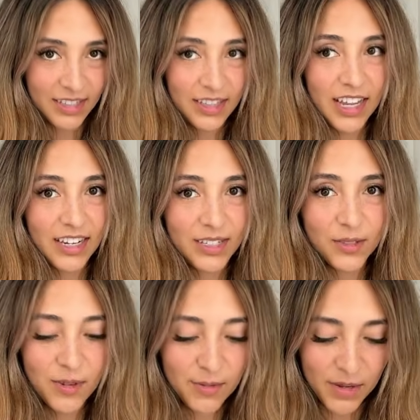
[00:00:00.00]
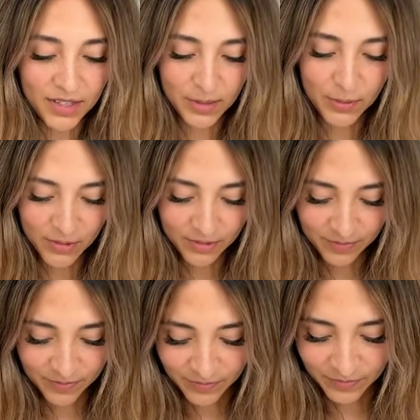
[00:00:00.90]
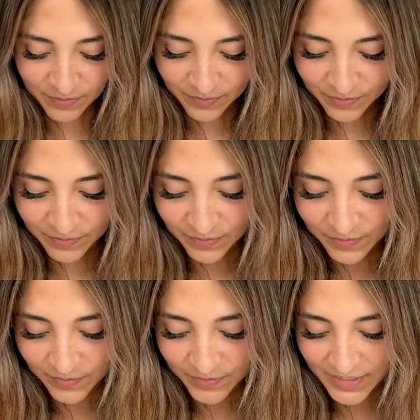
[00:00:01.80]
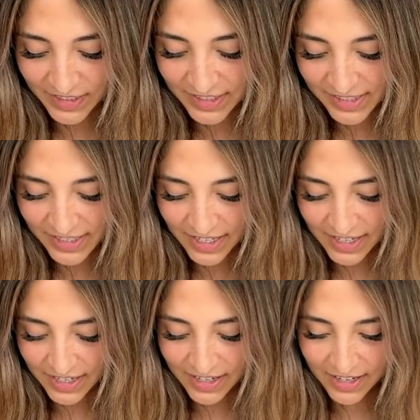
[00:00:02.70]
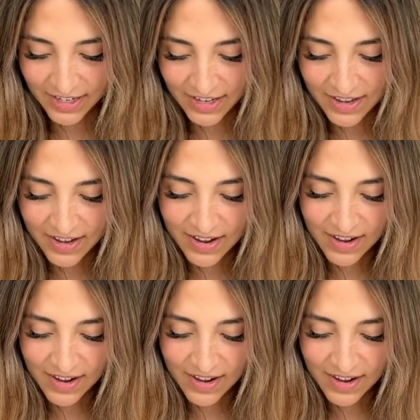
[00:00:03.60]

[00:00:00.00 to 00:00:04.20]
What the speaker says: It's the lightest one possible. Let's tear